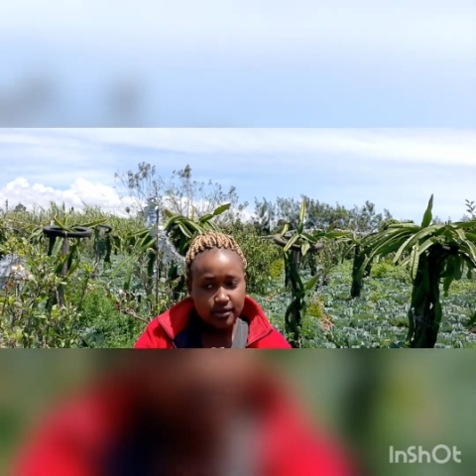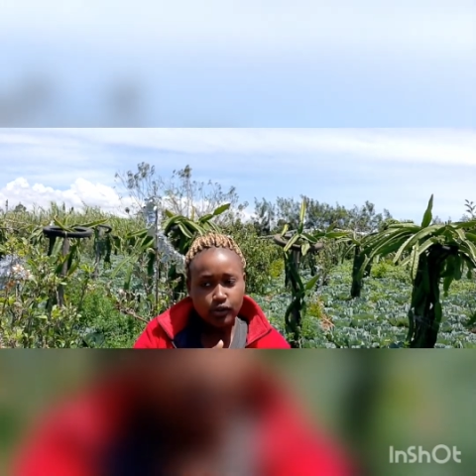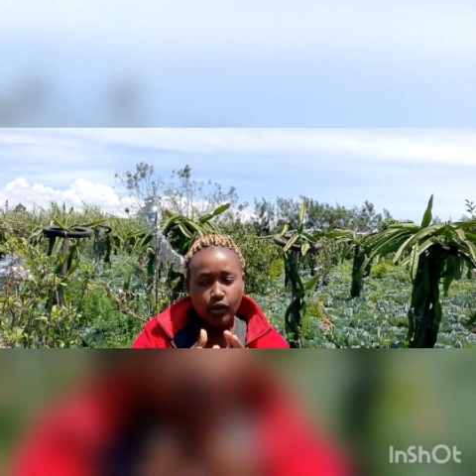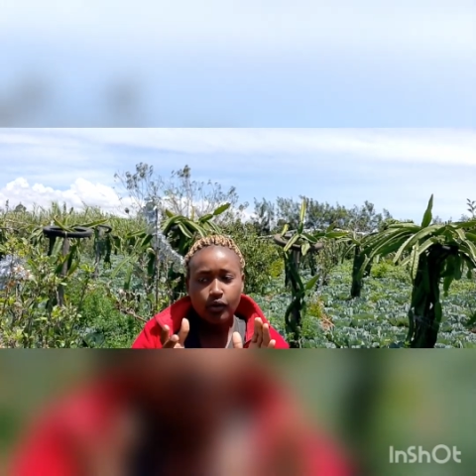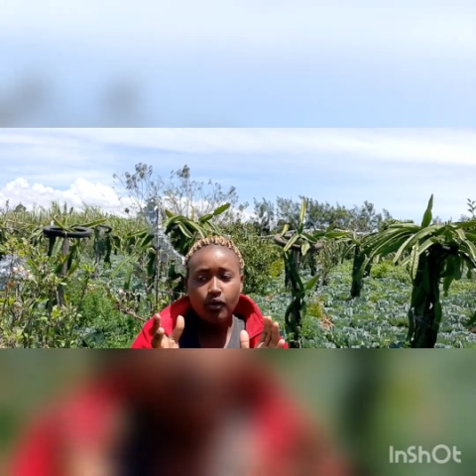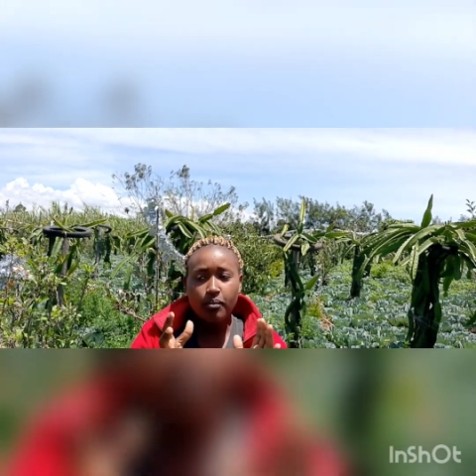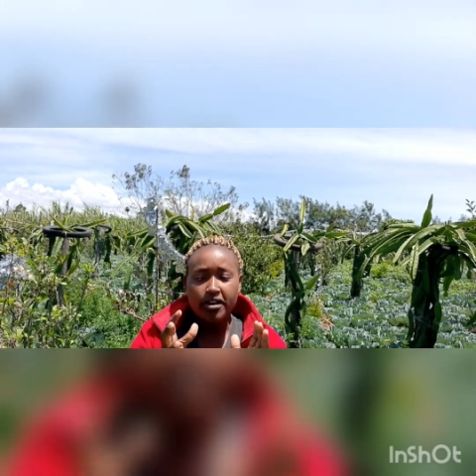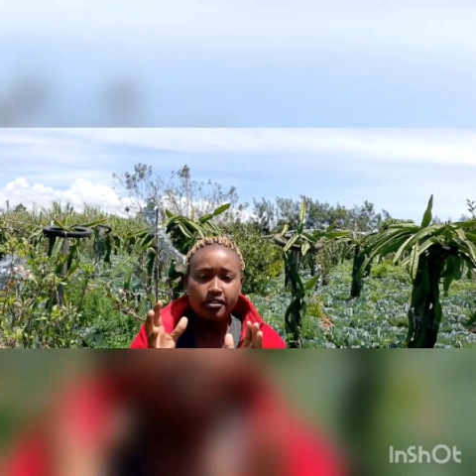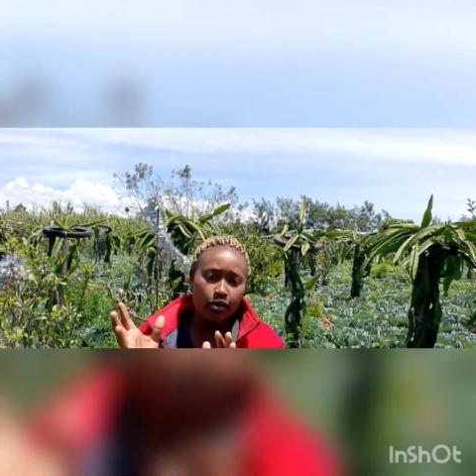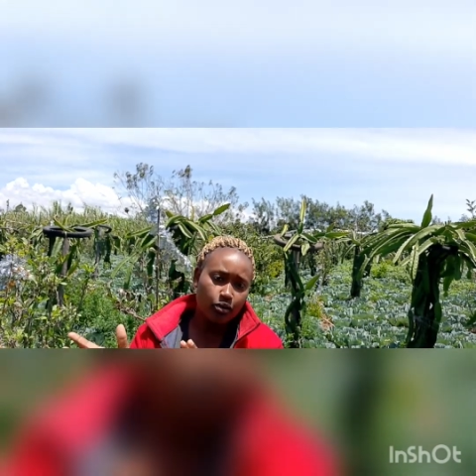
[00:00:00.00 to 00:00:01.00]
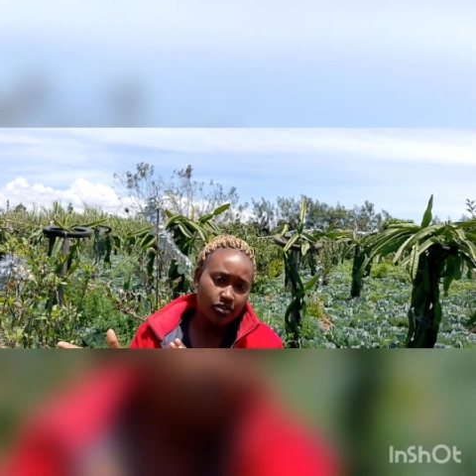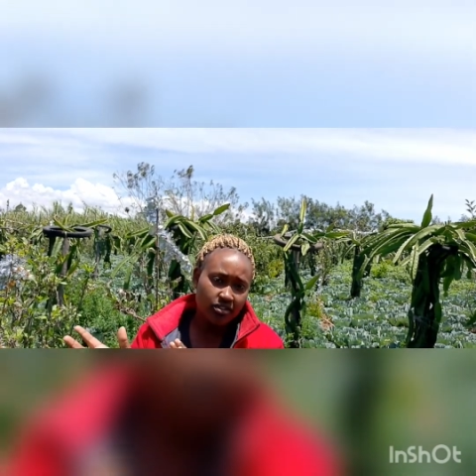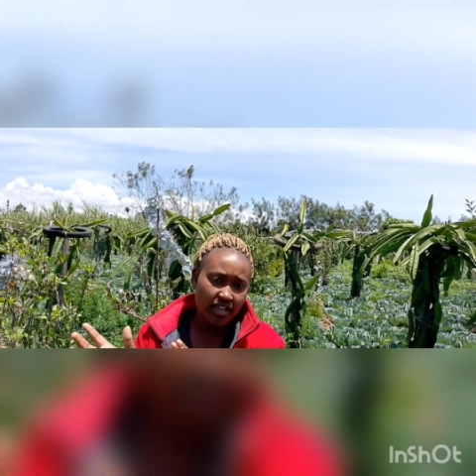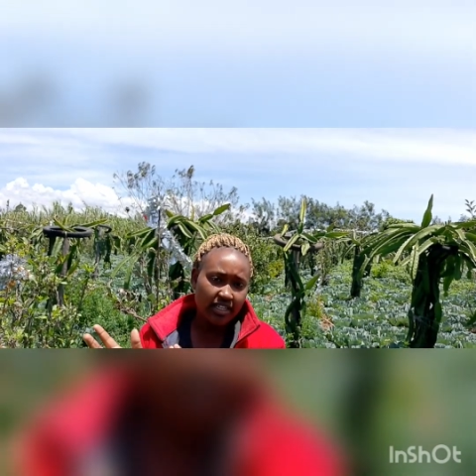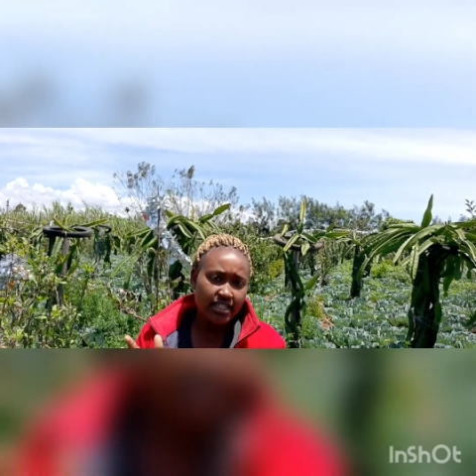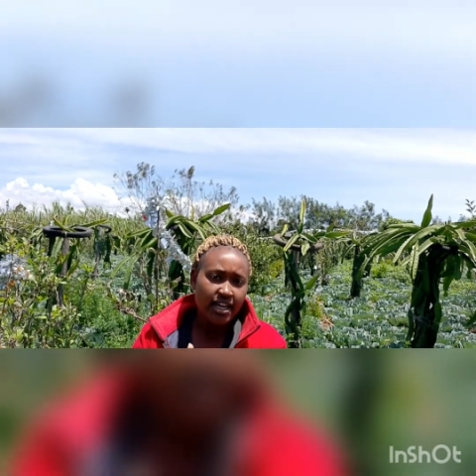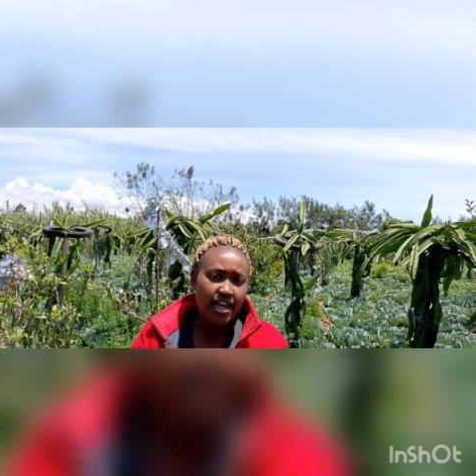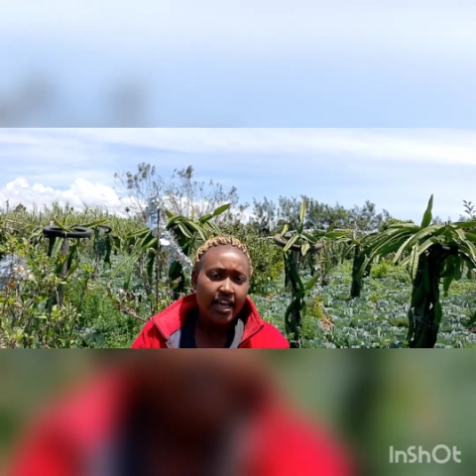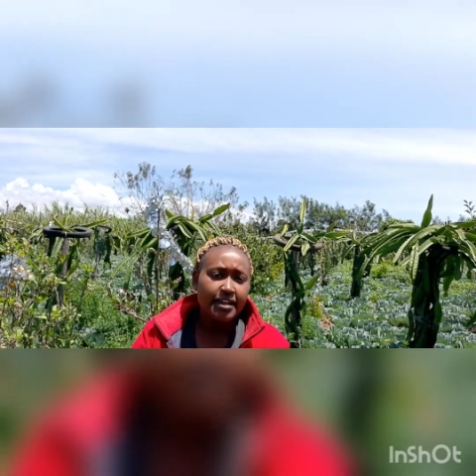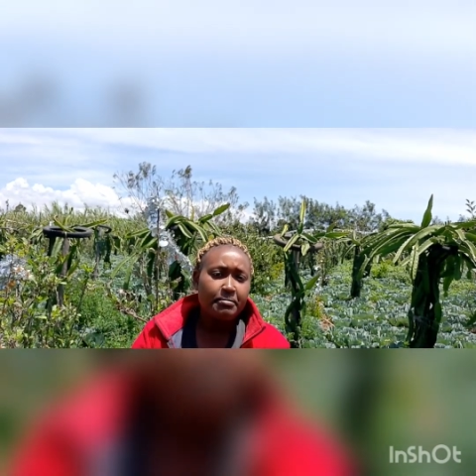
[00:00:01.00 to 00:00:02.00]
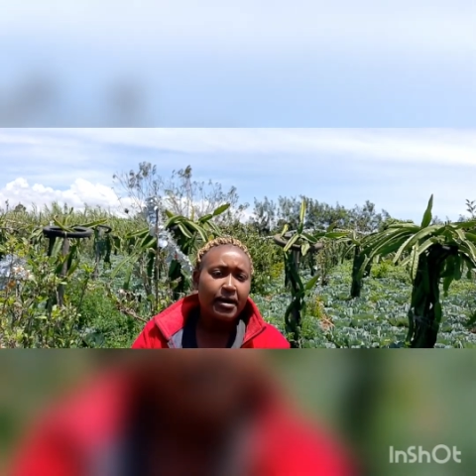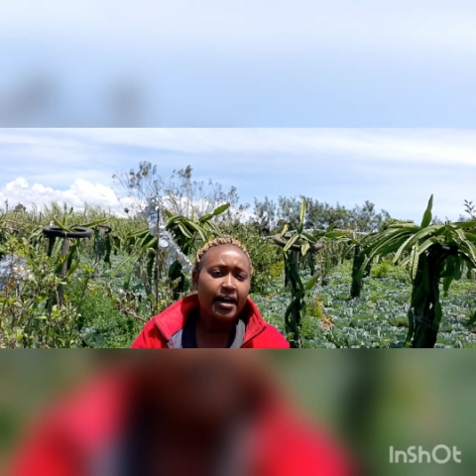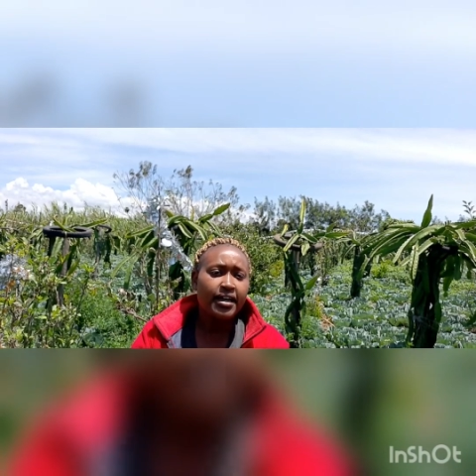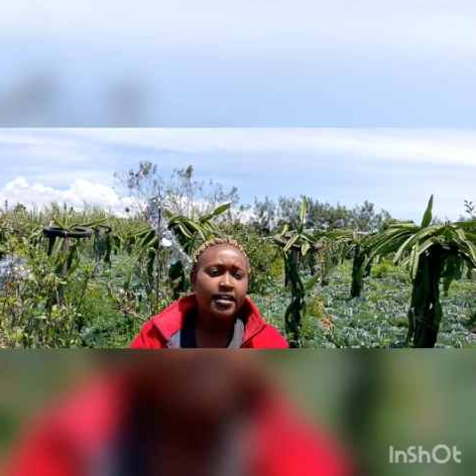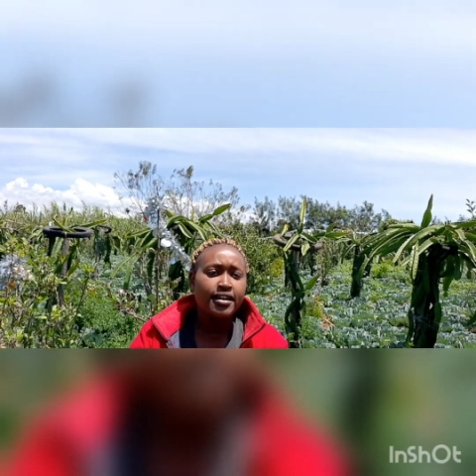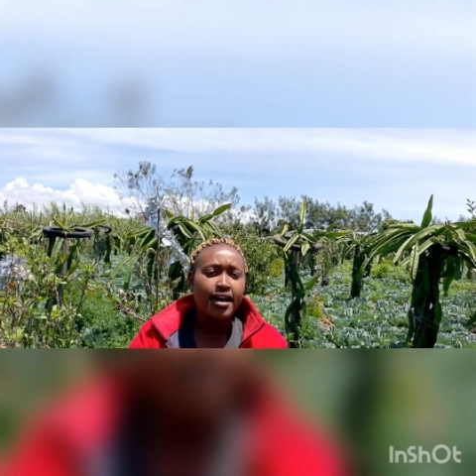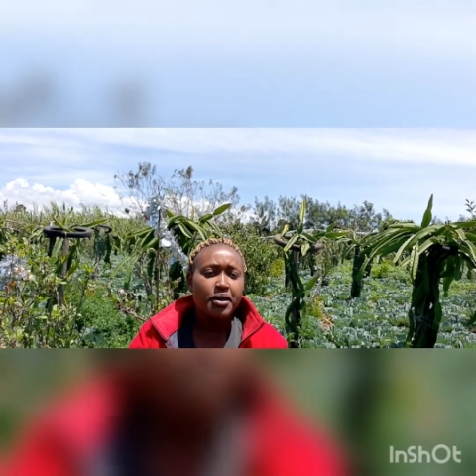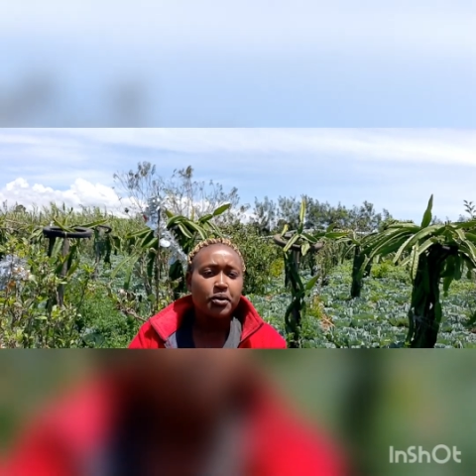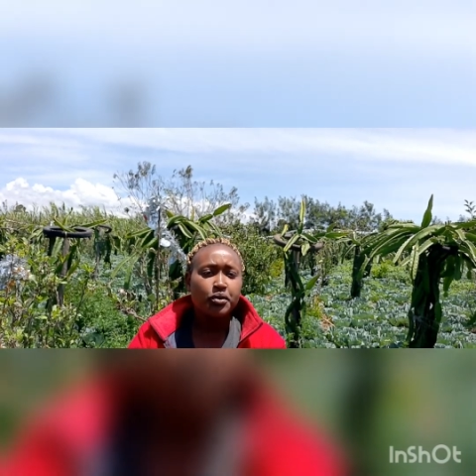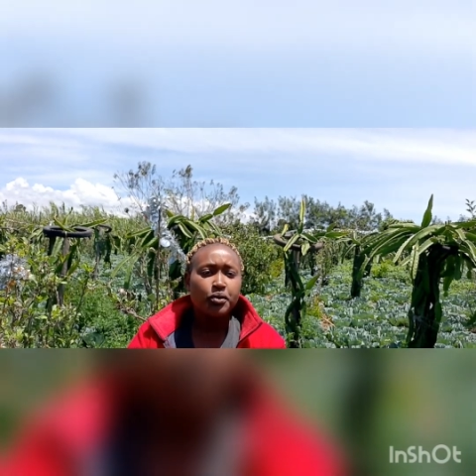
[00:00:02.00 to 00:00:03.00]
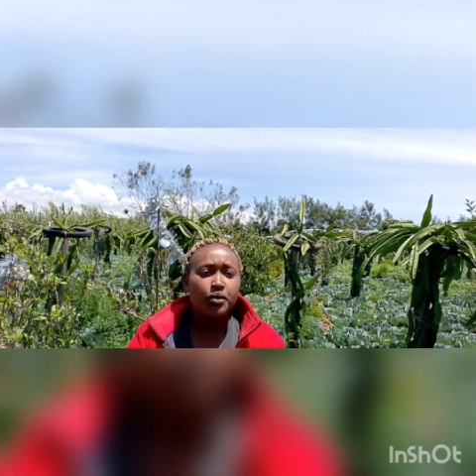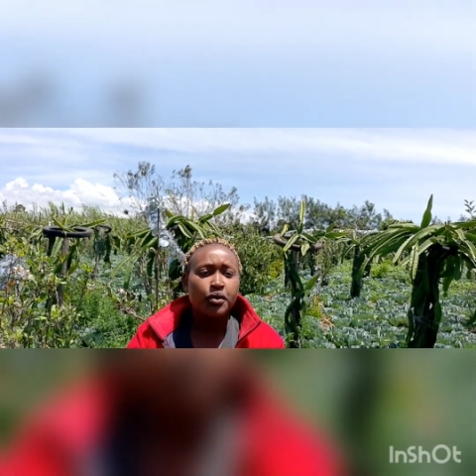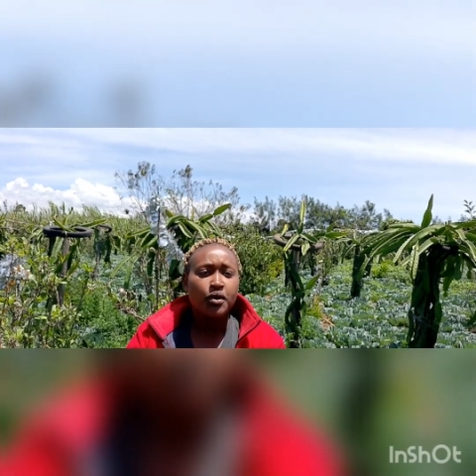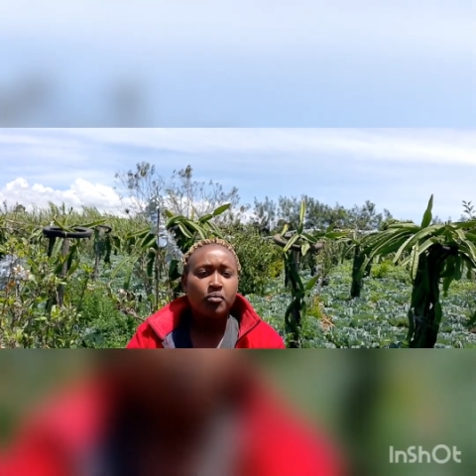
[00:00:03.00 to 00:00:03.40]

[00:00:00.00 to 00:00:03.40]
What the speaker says: Don't go by the roadside and buy, I don't know,